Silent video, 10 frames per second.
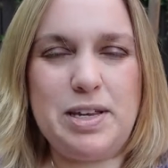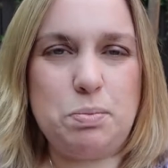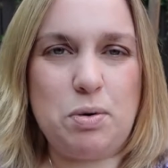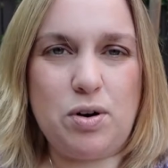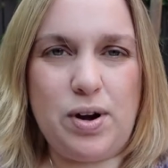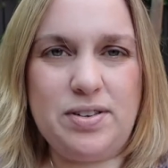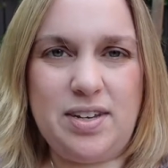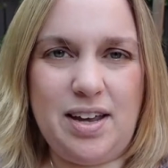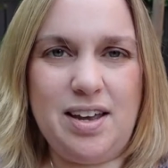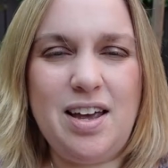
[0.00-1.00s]
is
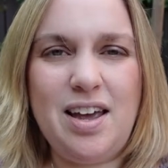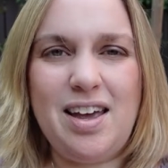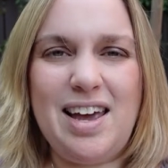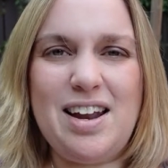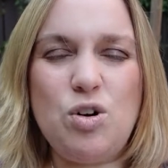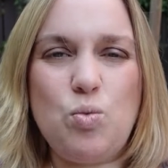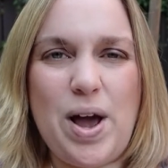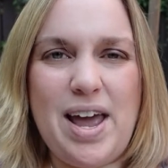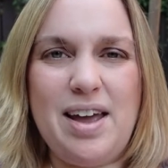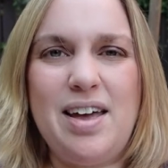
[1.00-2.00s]
progressing in a
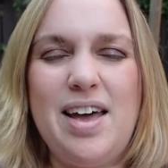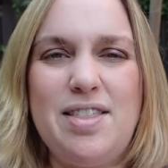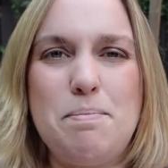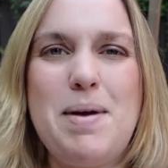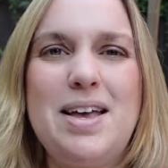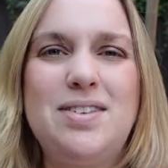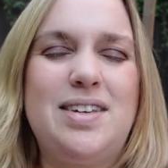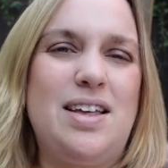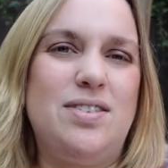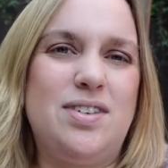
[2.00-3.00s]
way that makes
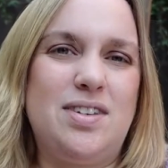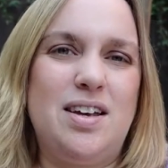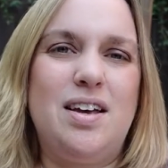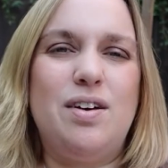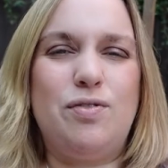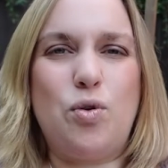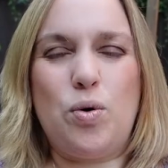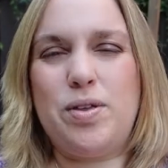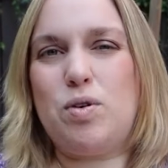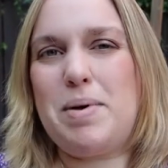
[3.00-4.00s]
sense
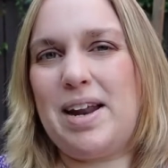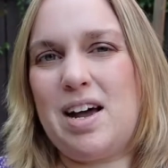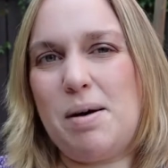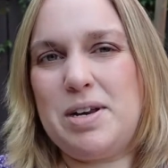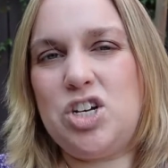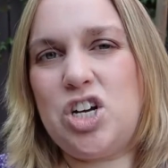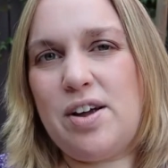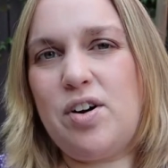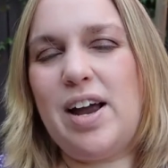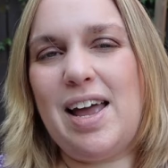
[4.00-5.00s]
for the romantic comedy
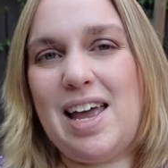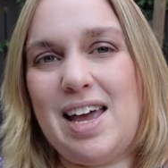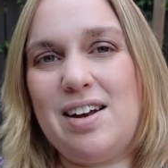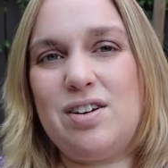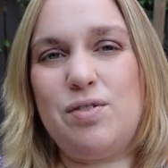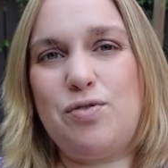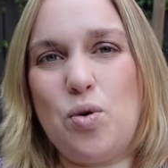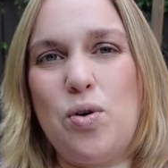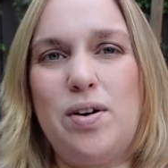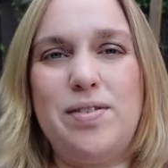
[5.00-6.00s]
genre and
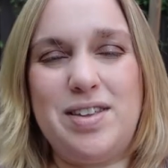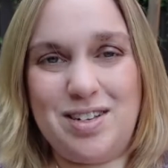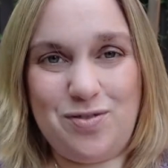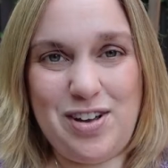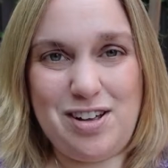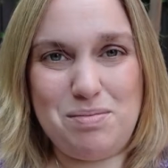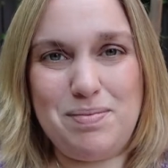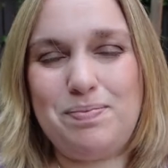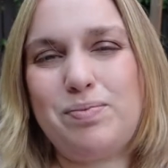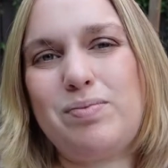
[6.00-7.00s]
for this
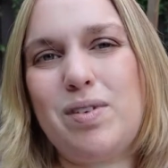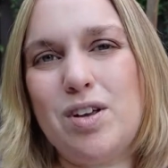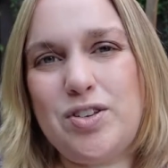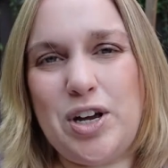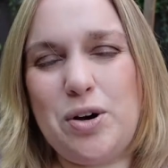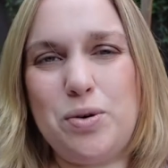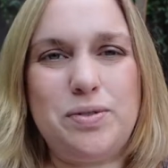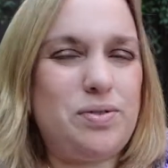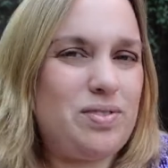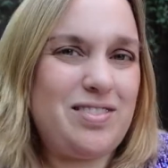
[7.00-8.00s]
film. So
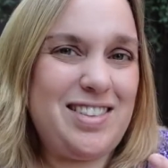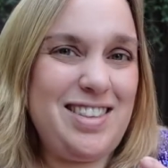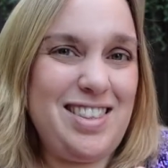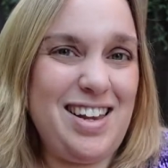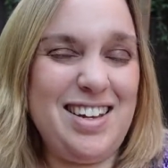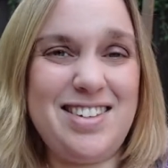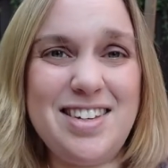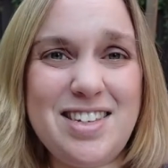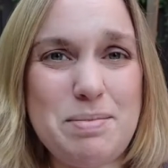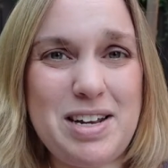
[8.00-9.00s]

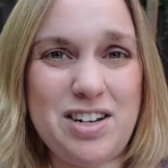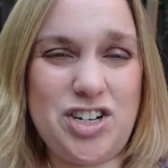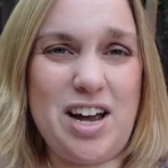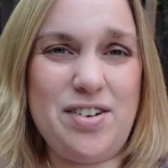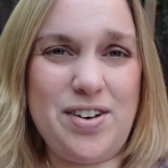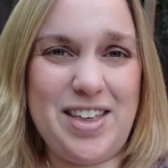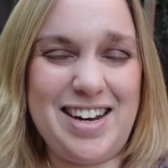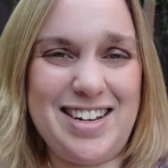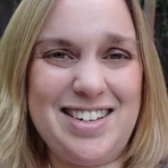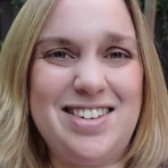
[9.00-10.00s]
since I'm in a genre
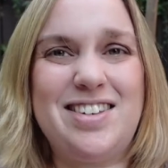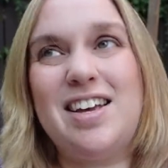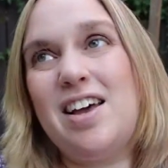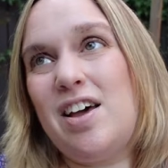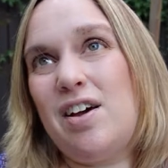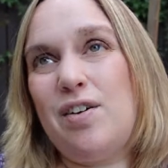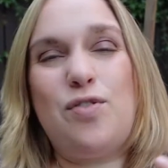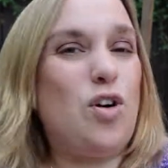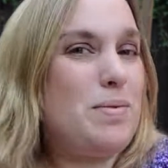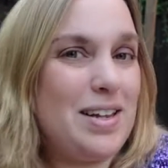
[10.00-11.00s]
that is
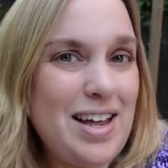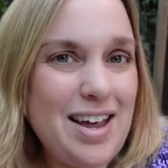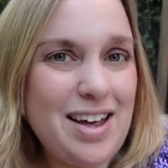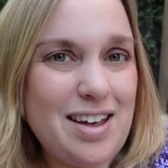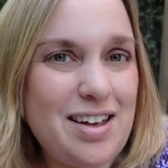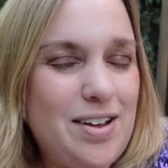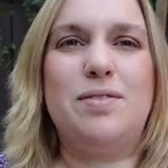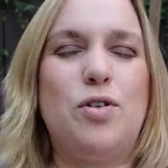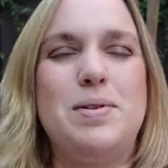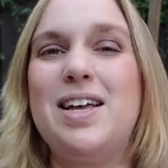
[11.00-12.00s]

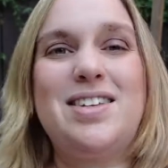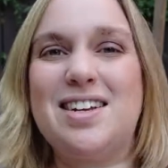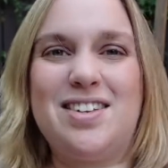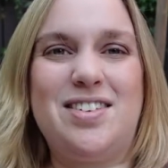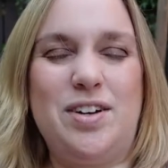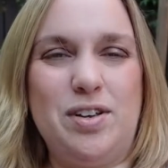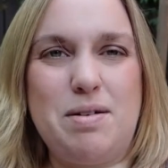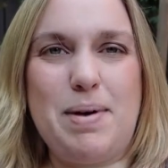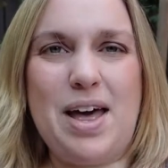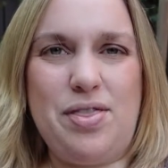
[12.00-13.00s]
formulaic's not necessarily
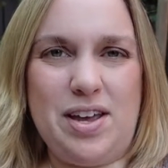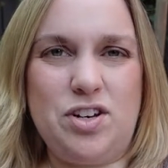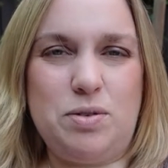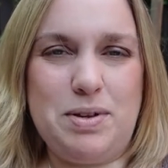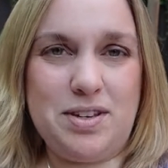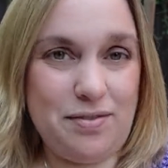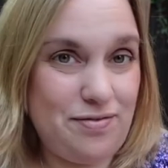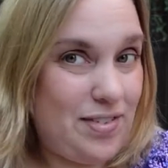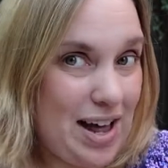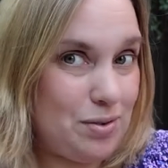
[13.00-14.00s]
a bad thing, it just means it
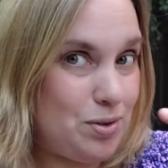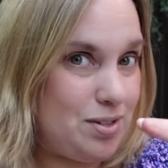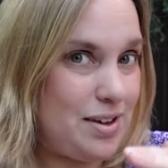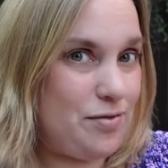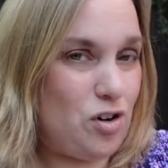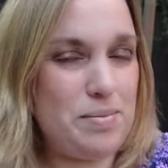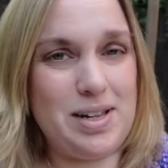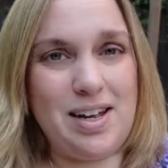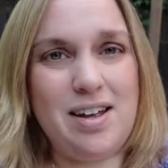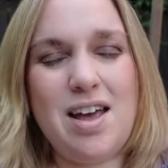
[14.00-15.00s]
follows a
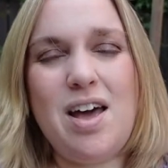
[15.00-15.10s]
formula.